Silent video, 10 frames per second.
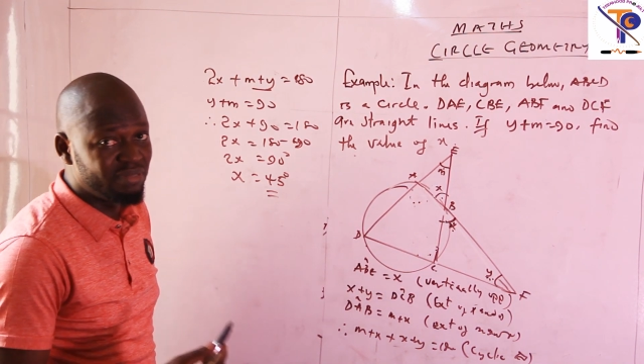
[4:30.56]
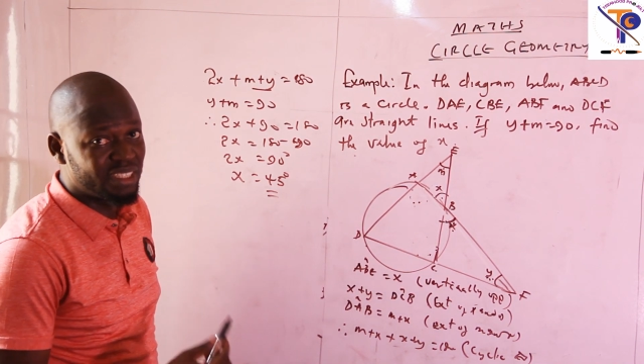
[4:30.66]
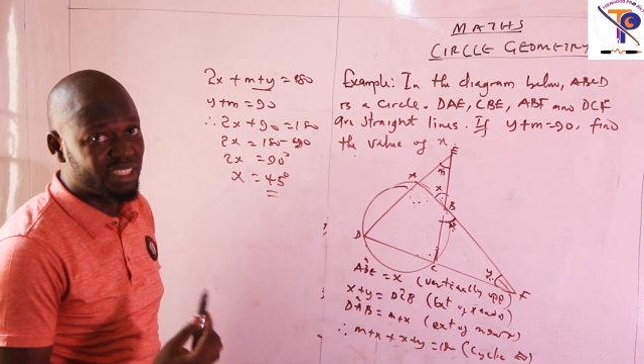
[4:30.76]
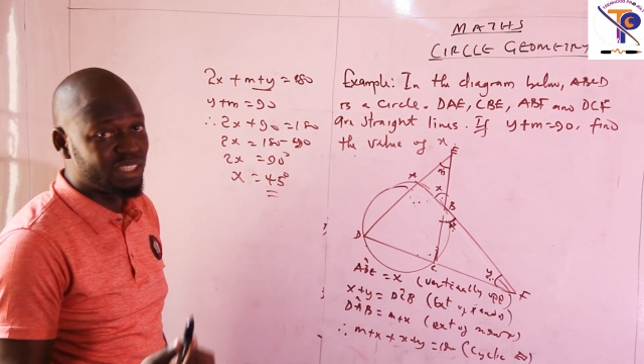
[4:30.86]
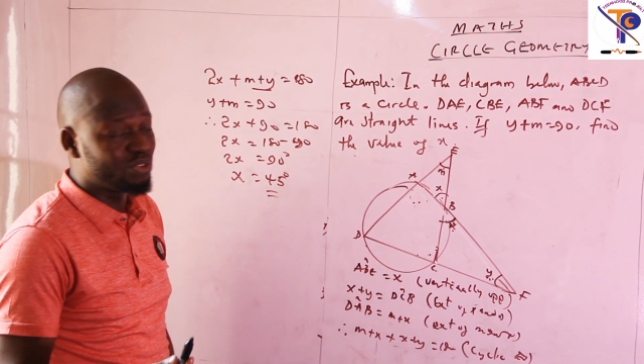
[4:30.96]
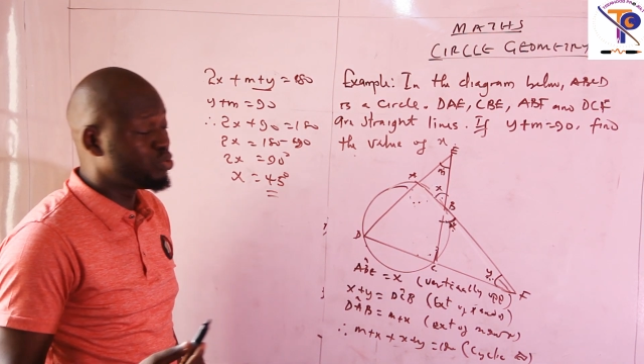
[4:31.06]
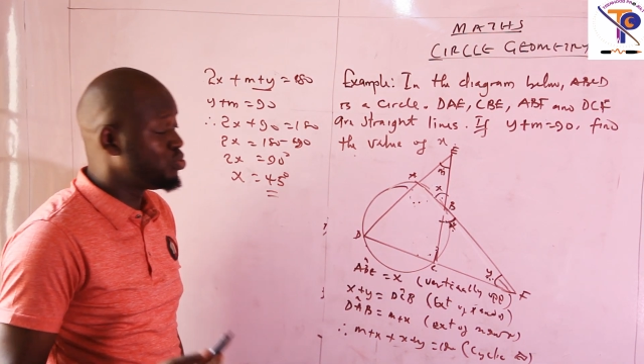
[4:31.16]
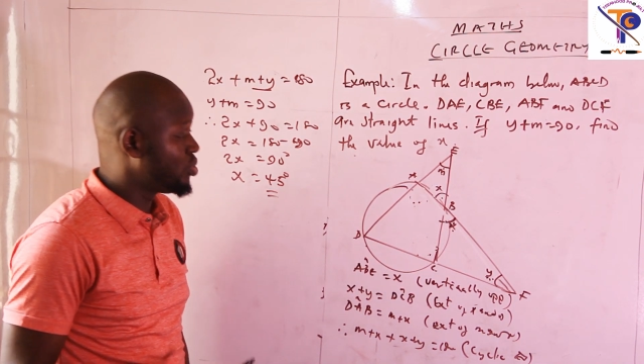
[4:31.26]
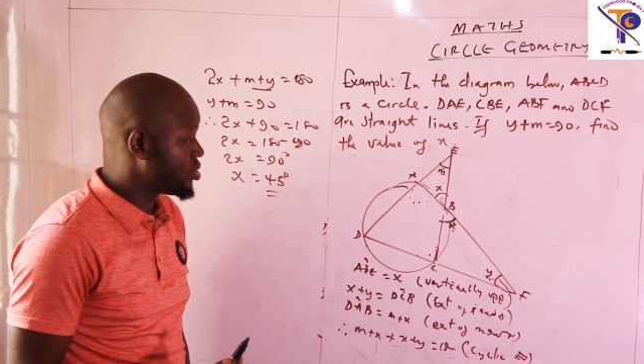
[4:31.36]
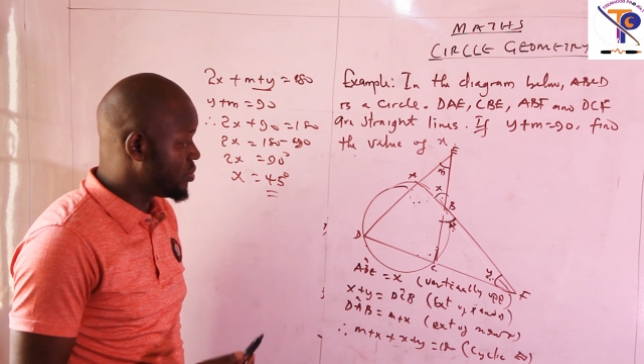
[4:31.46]

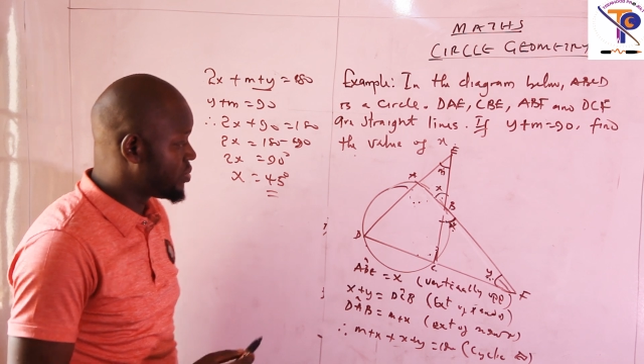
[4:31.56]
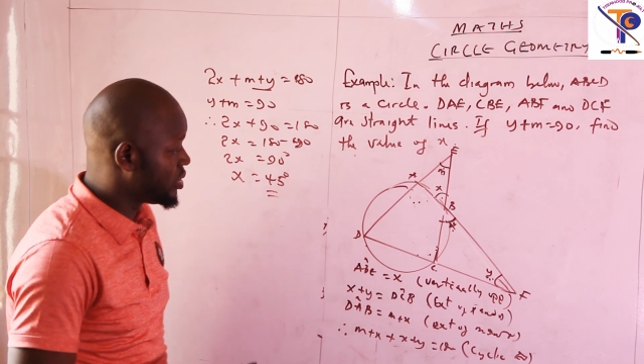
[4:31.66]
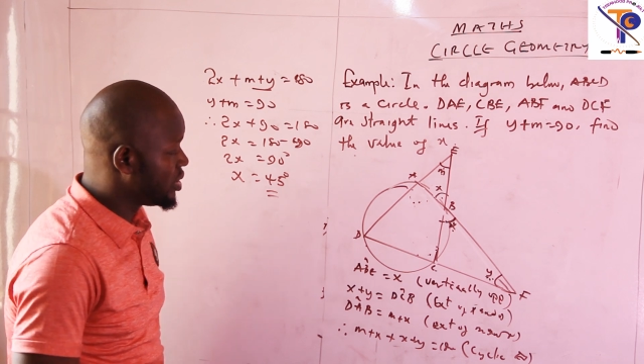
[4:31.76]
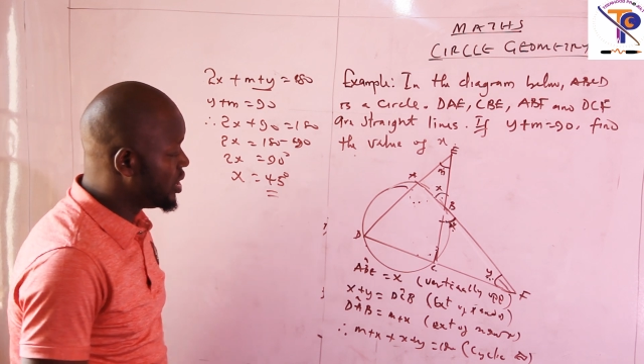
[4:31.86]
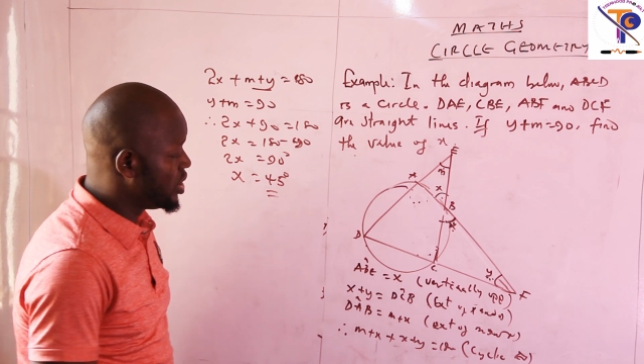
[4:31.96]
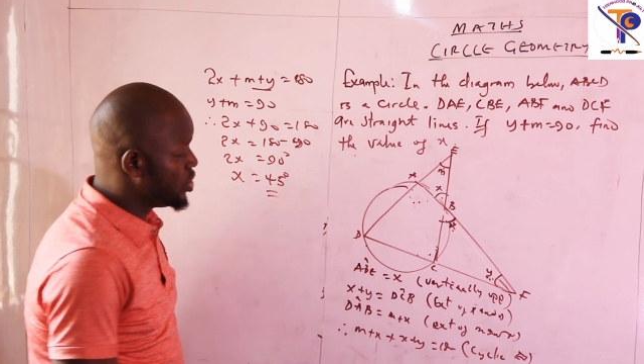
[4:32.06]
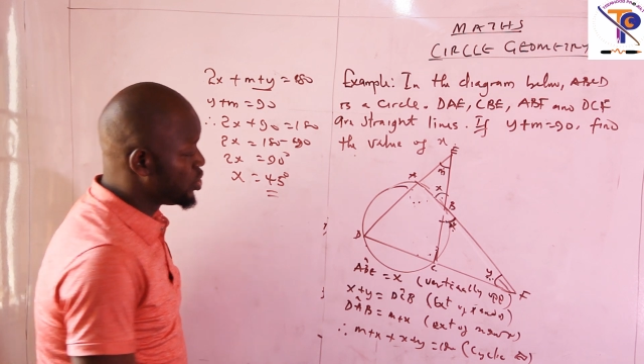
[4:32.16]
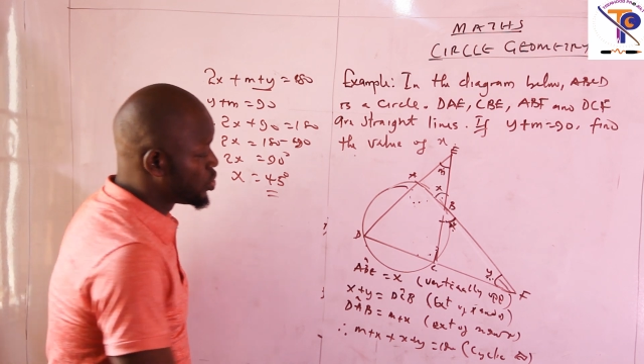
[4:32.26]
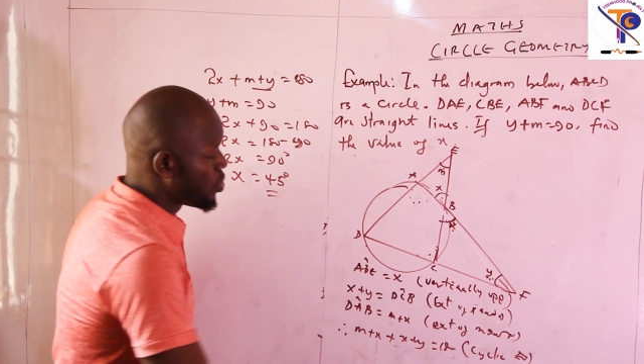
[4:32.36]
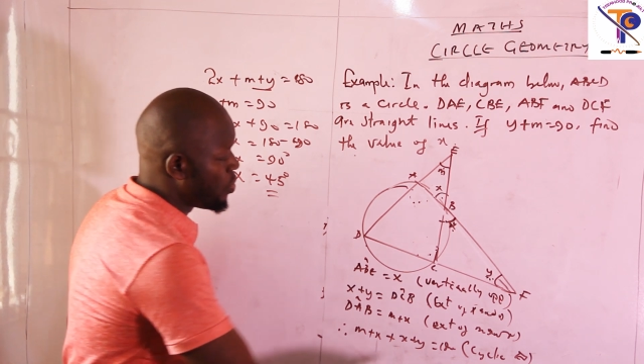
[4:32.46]
JSS2 or something.
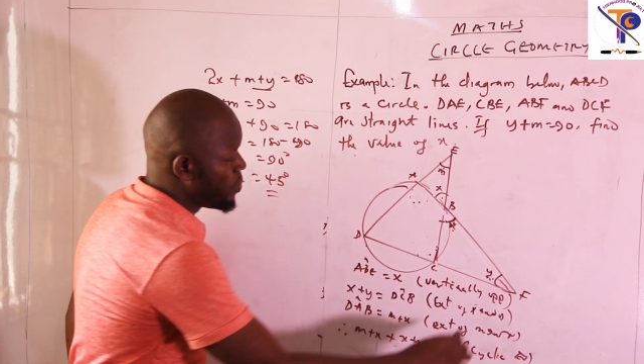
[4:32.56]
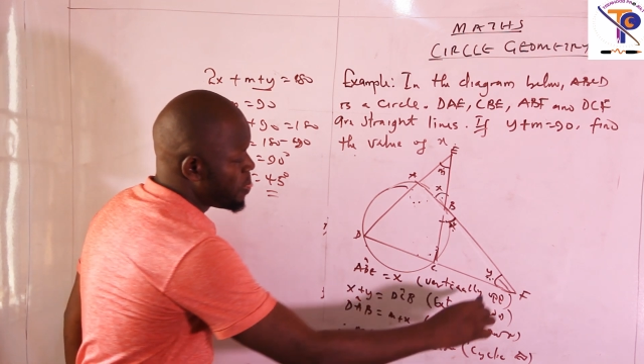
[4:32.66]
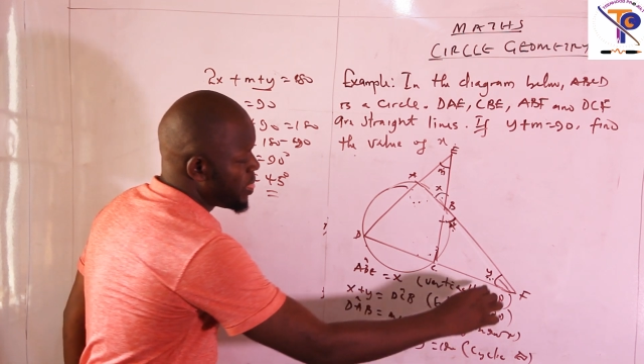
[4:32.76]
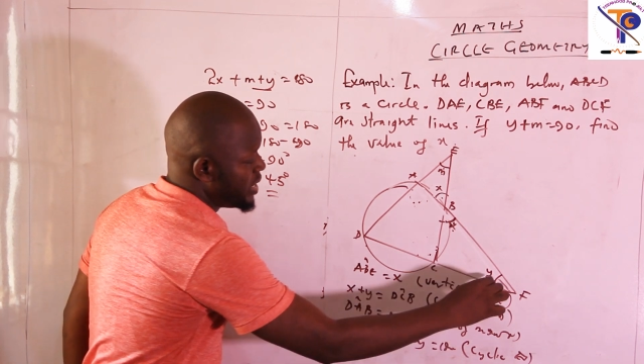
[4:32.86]
So